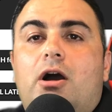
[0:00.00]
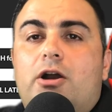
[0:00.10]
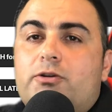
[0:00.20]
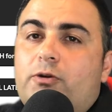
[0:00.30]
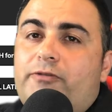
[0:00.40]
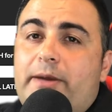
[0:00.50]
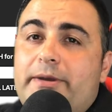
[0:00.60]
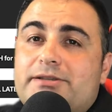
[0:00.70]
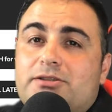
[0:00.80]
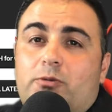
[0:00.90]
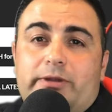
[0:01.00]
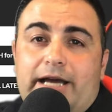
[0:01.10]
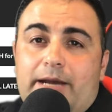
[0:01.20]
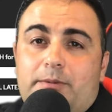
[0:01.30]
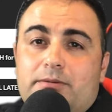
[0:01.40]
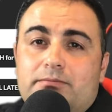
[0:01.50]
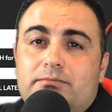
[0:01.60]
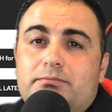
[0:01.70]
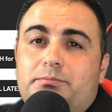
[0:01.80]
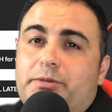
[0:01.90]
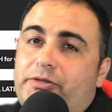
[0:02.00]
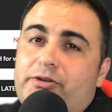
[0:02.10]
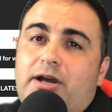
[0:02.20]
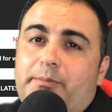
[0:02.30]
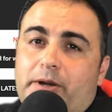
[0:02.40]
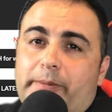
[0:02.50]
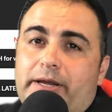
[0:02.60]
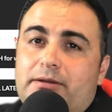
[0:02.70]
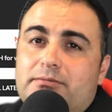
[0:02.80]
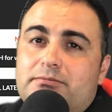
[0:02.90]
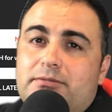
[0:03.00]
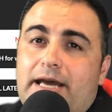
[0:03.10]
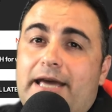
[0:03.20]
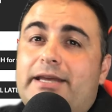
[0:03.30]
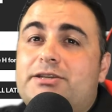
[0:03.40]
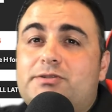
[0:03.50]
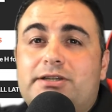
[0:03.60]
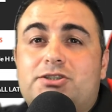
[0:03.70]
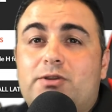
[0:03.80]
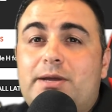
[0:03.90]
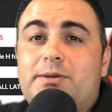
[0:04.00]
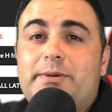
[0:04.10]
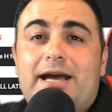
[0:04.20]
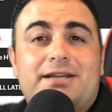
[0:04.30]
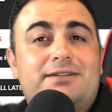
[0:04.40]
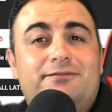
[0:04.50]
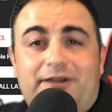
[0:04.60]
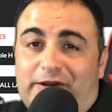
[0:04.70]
Hardcore fanbases are reliable, but they're not permanent, and history has shown them to be actually very